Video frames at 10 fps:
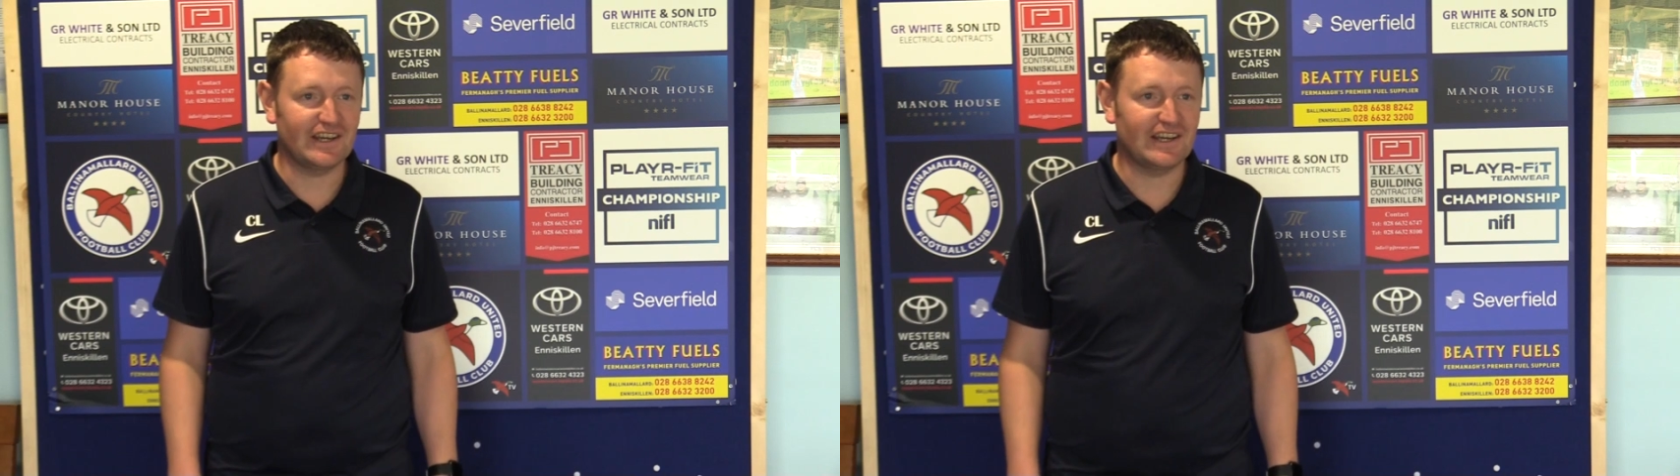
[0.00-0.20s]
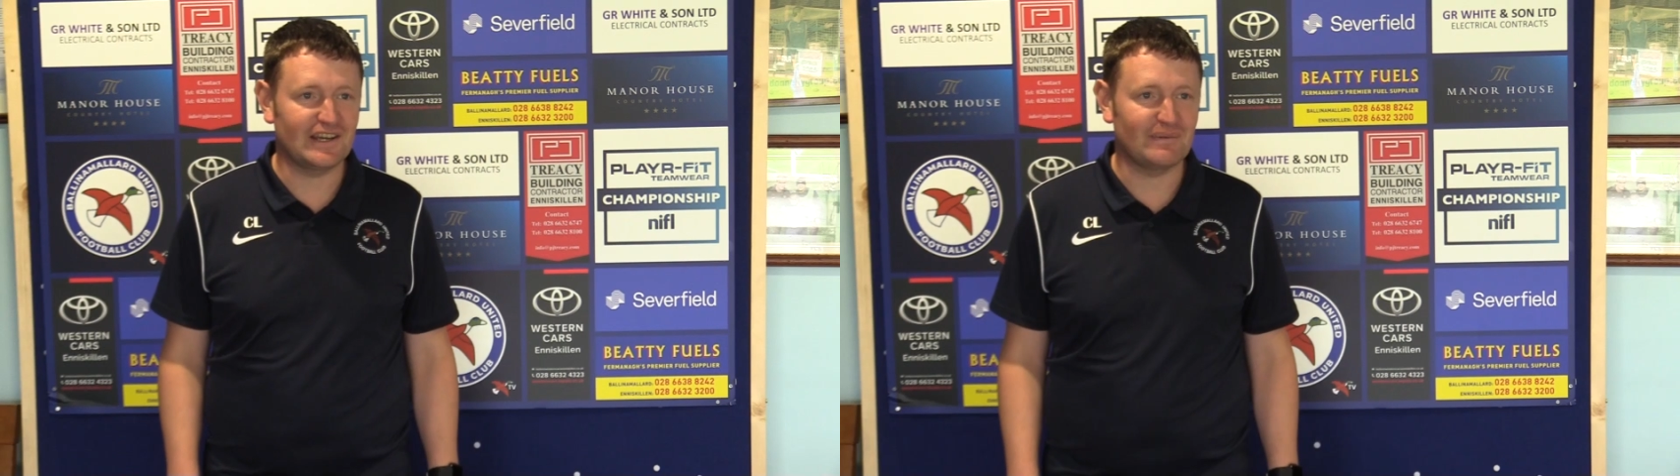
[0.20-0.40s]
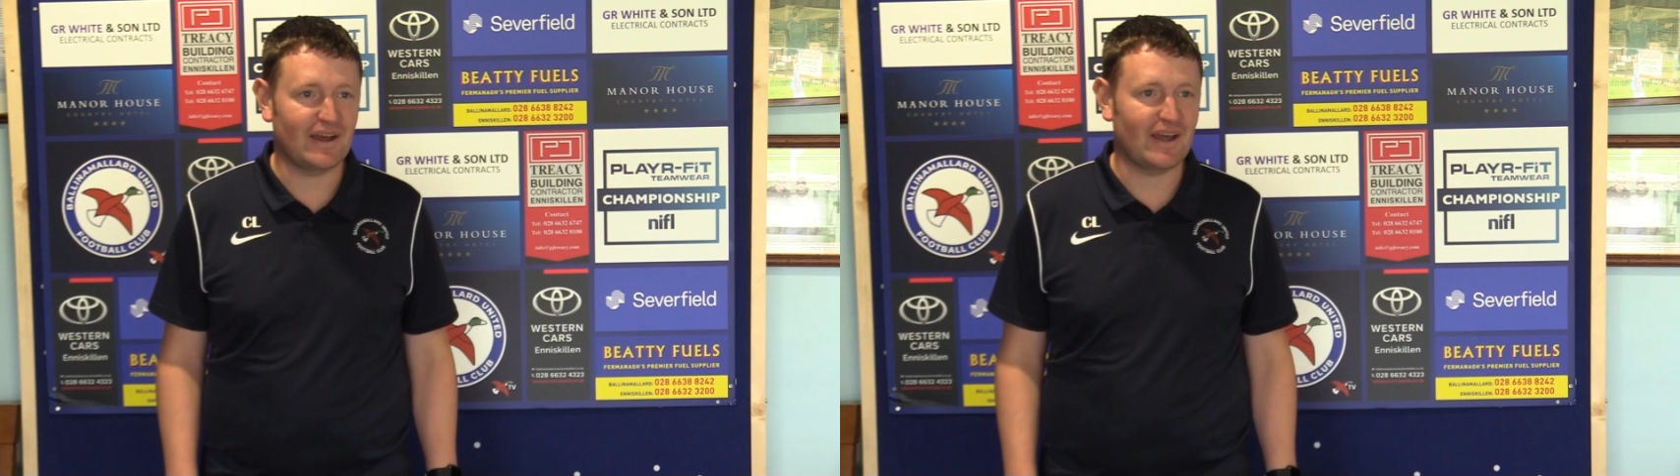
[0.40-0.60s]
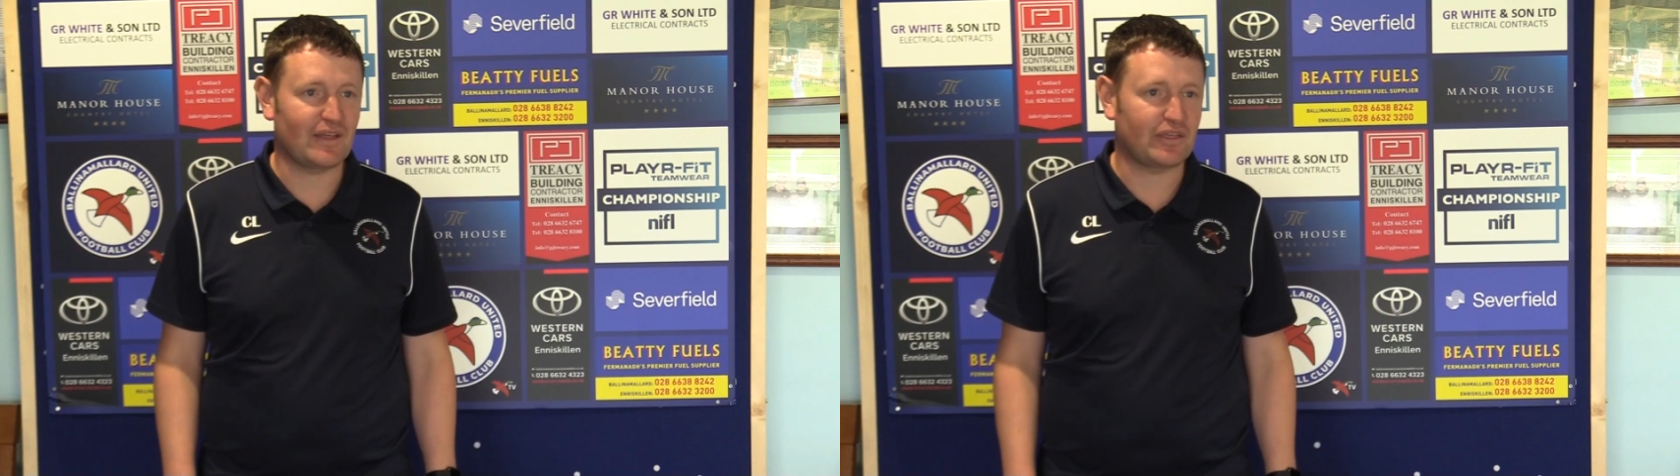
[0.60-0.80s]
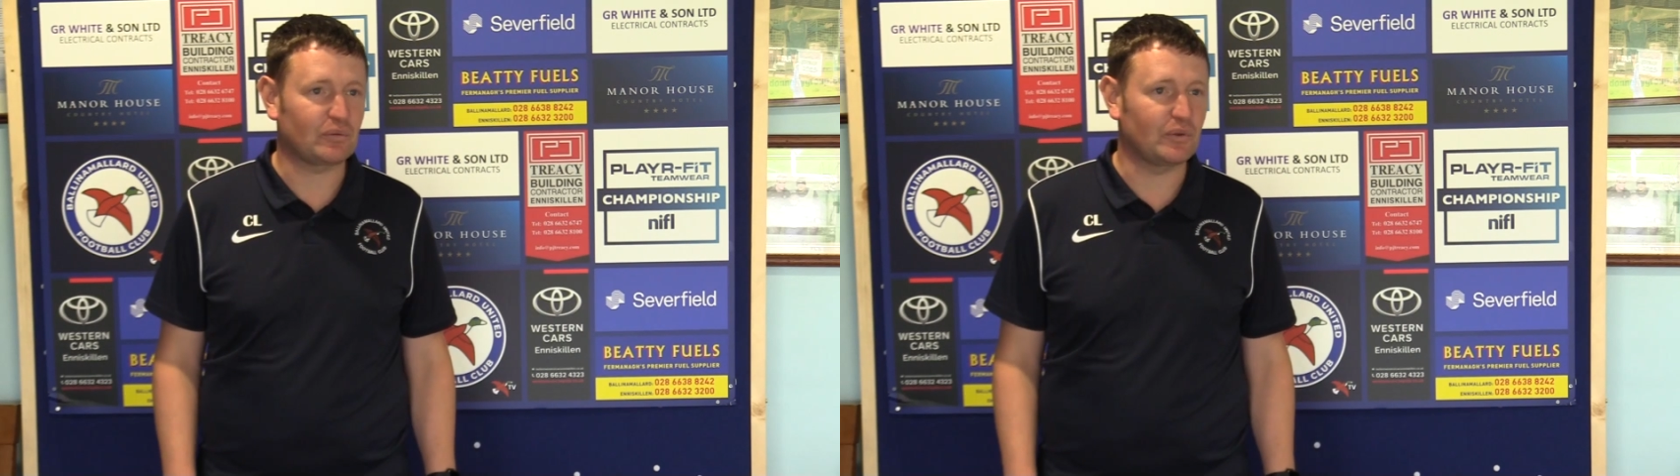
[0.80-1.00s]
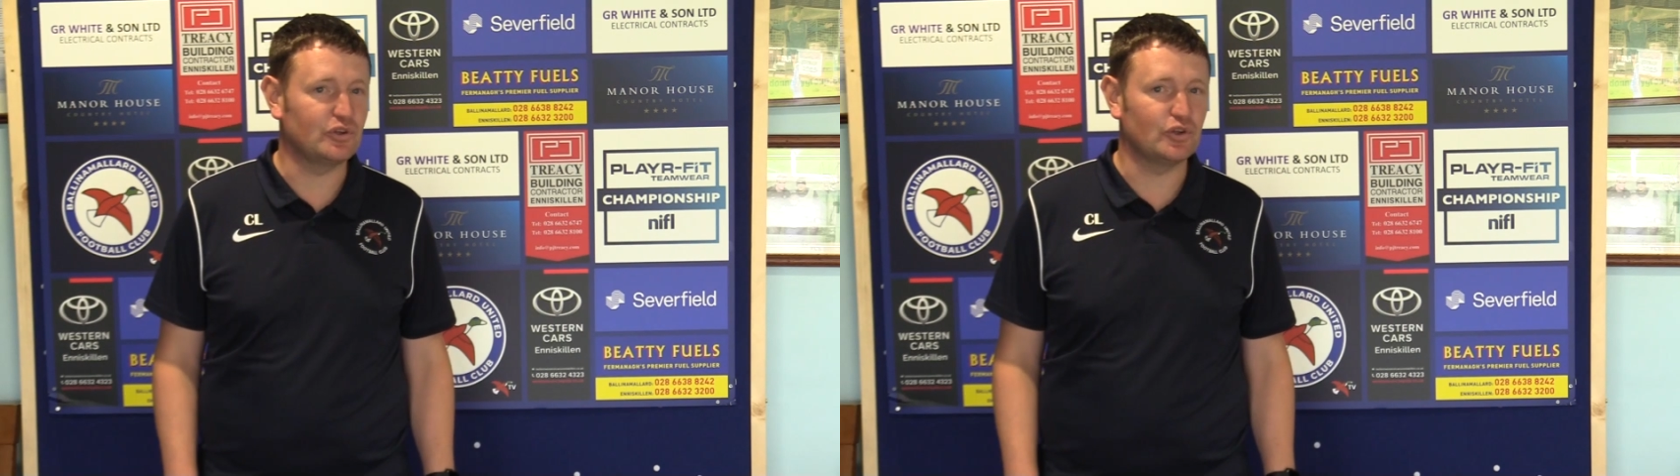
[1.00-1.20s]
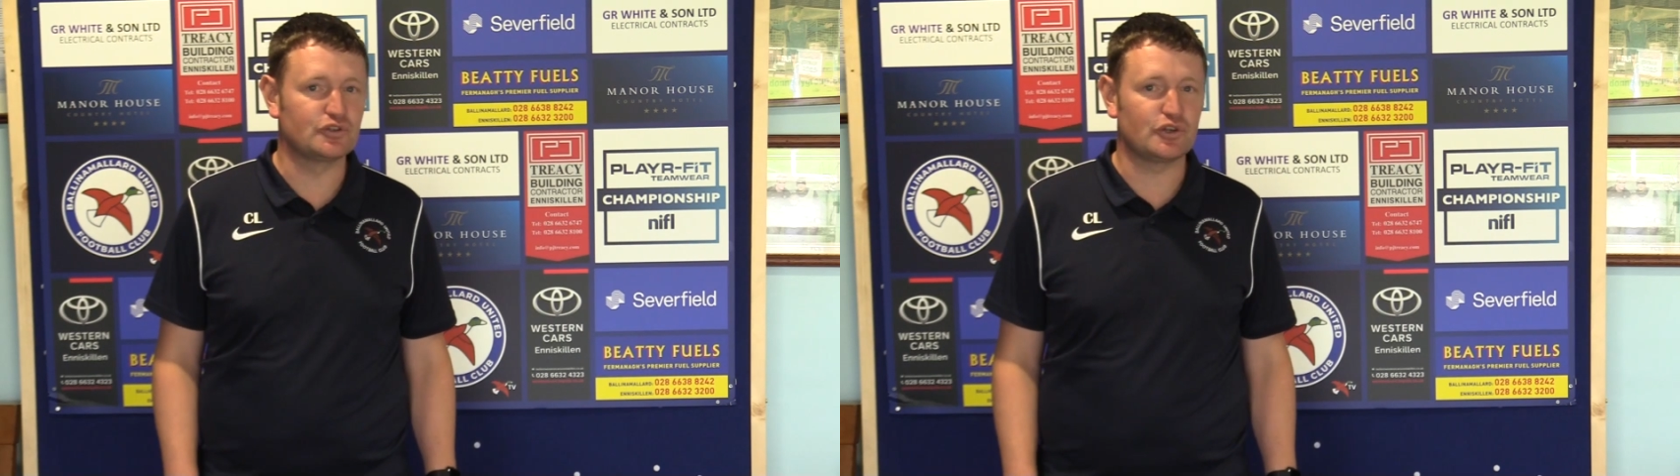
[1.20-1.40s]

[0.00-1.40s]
I think we knew